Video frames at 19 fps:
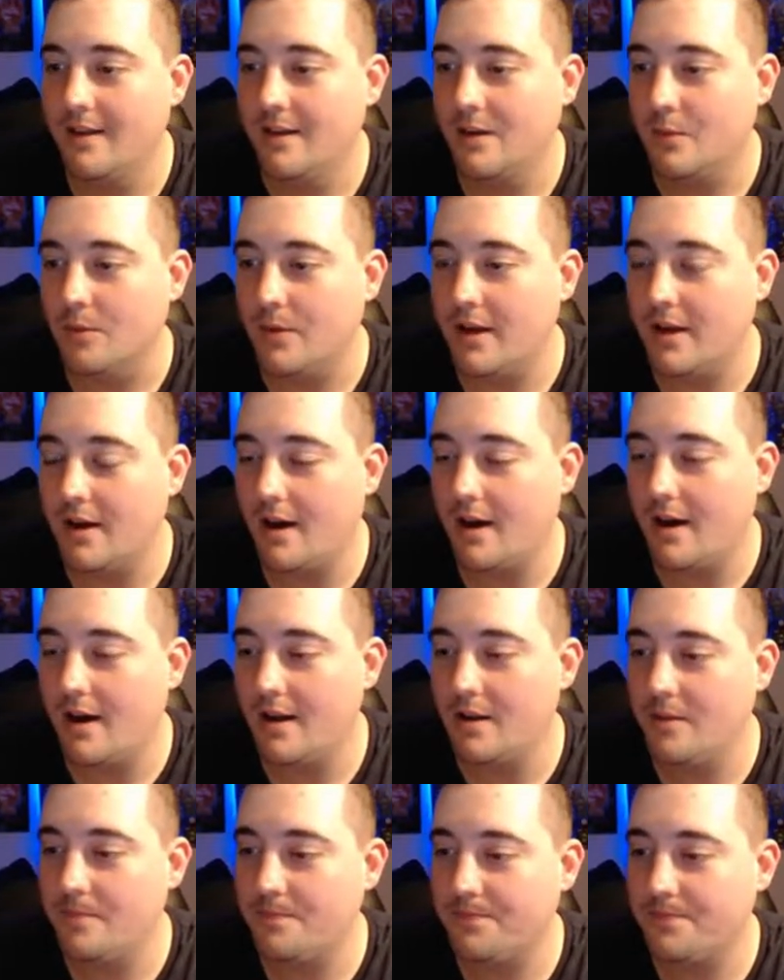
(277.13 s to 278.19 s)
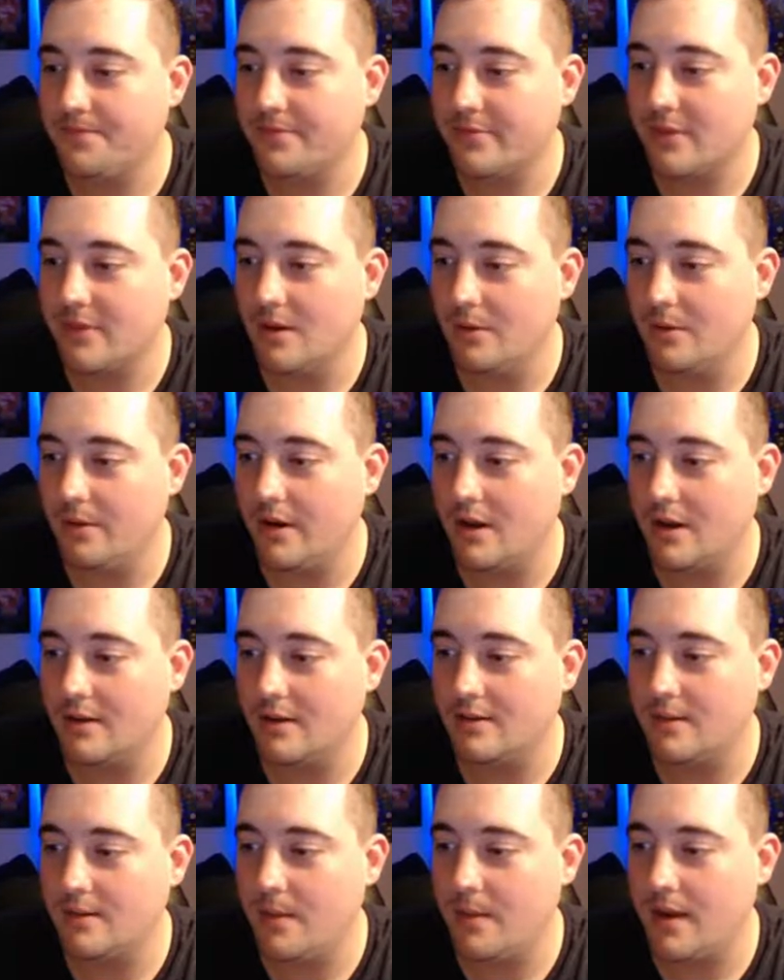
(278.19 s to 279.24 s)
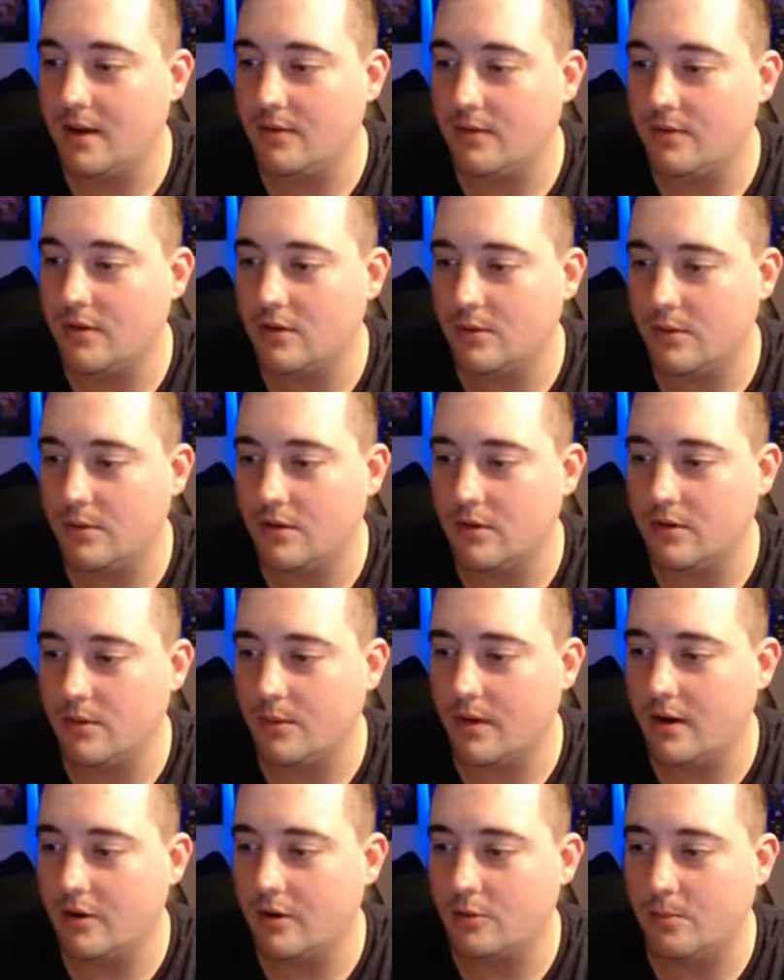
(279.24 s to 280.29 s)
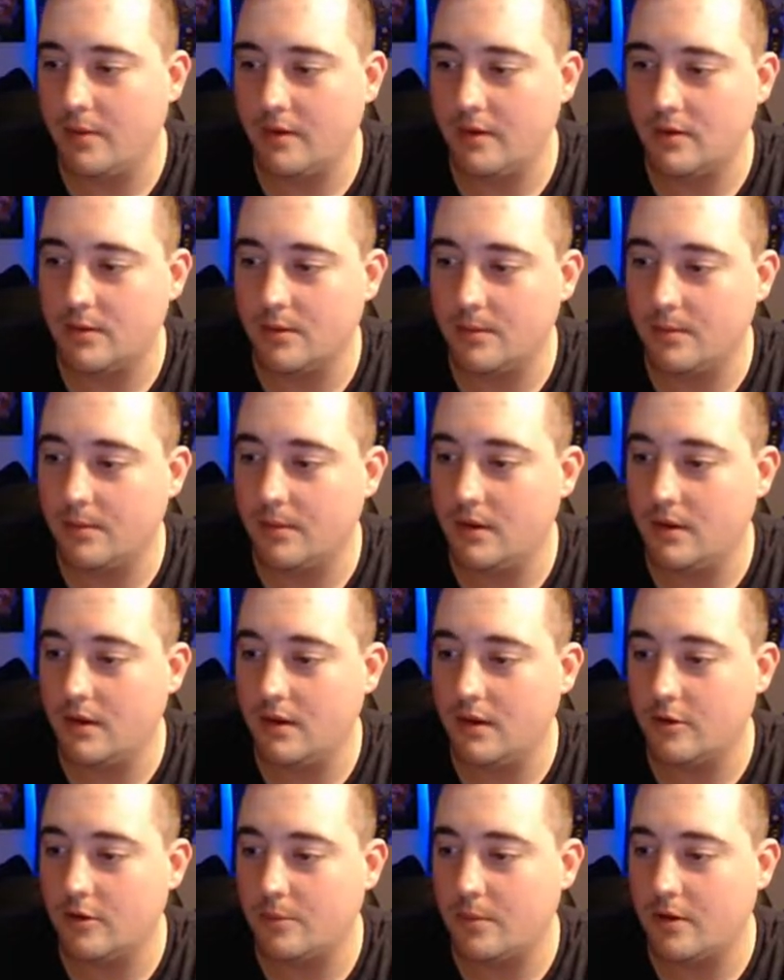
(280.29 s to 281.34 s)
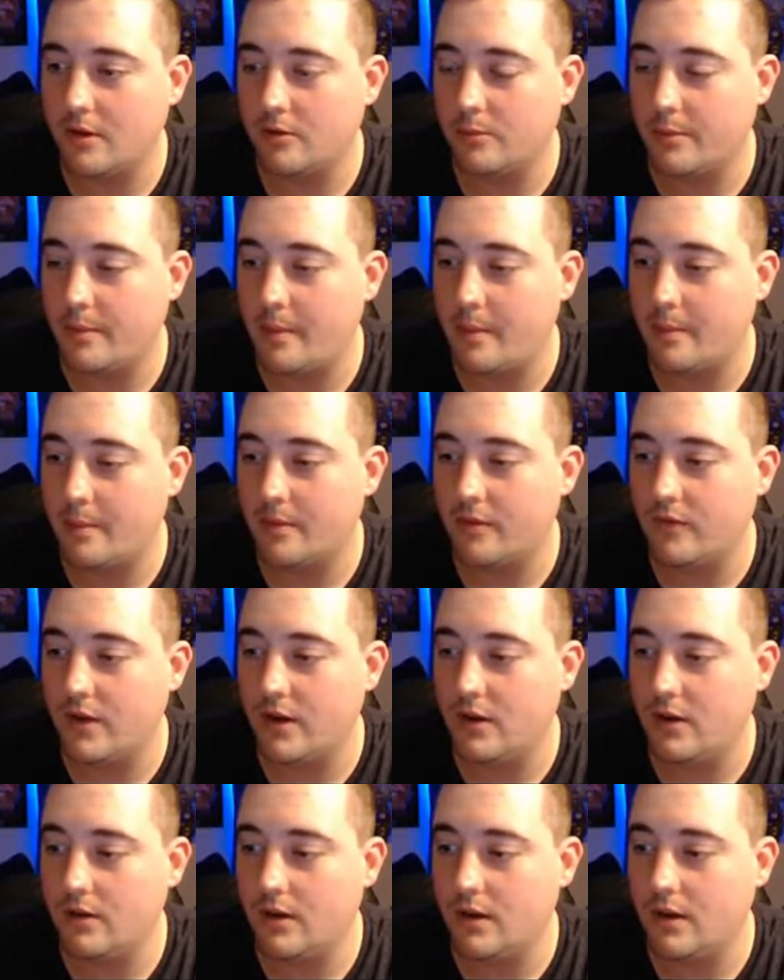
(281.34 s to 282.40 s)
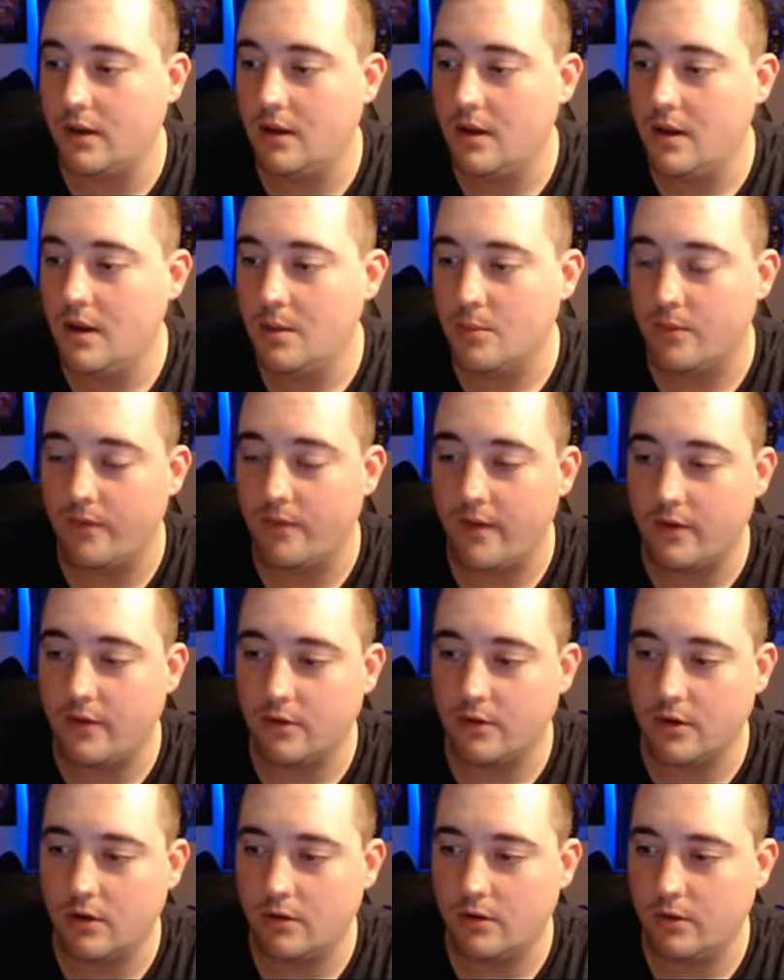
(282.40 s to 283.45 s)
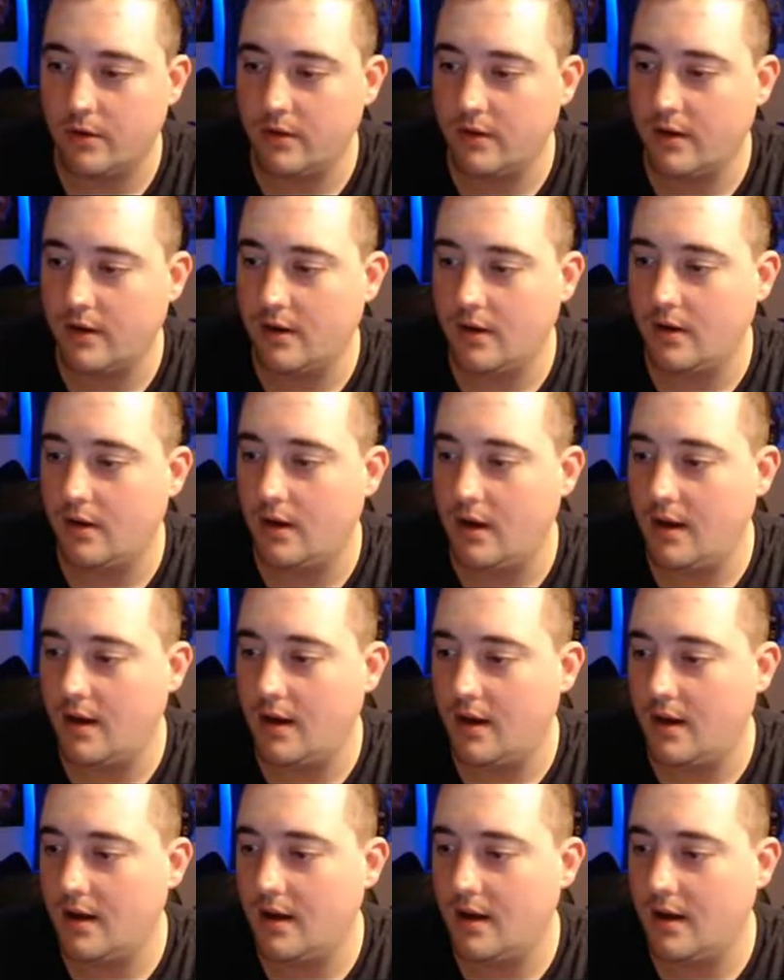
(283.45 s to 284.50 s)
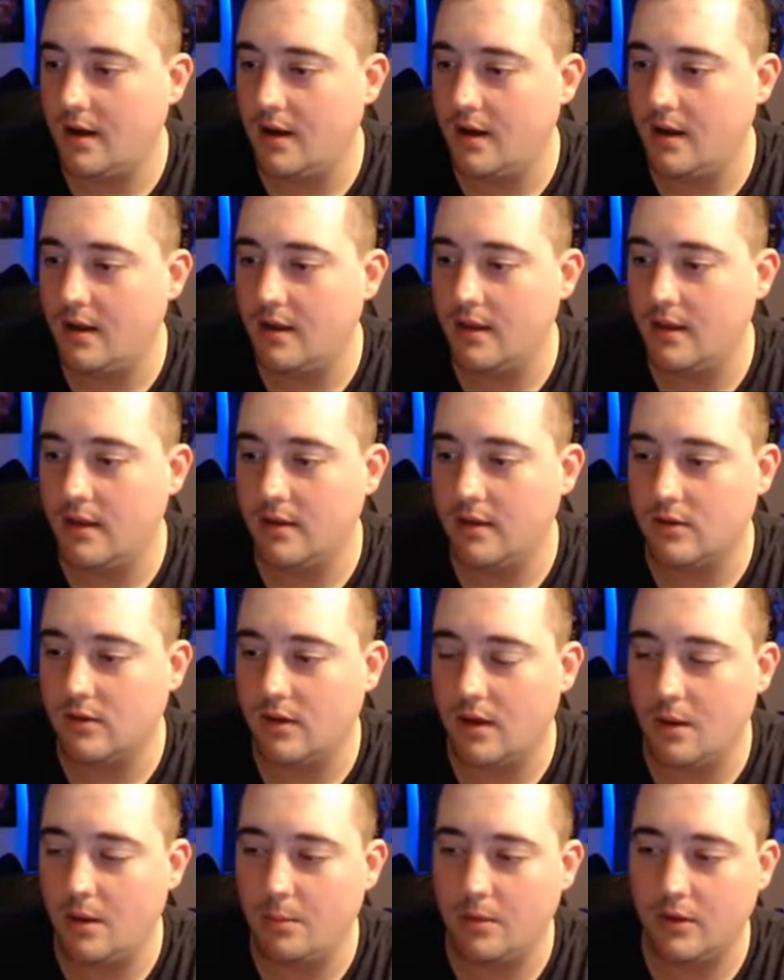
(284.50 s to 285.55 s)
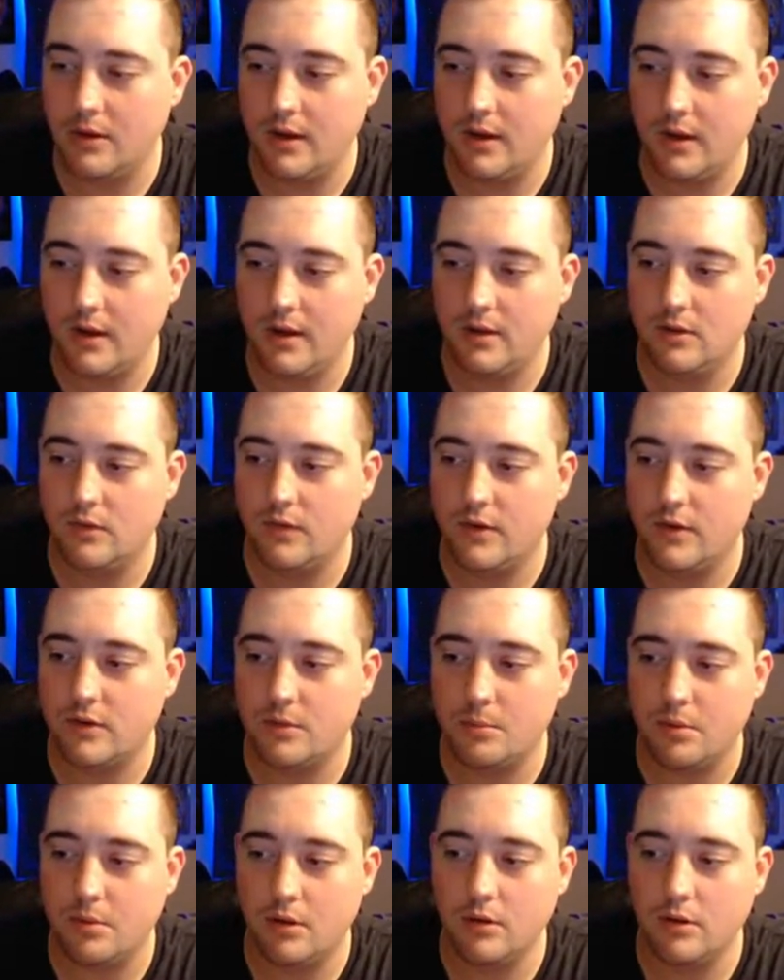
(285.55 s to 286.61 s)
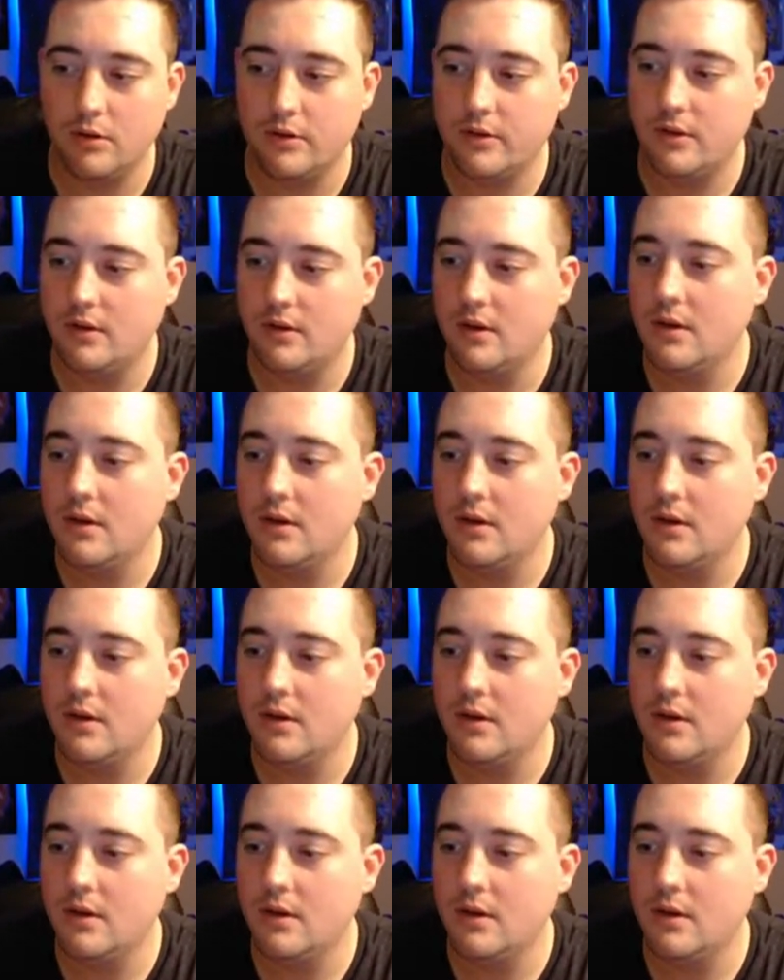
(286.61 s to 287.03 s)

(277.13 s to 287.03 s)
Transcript: Recon's command of situational awareness makes him indispensable member of any unit, provides critical intel. His ability is Vision Pulse.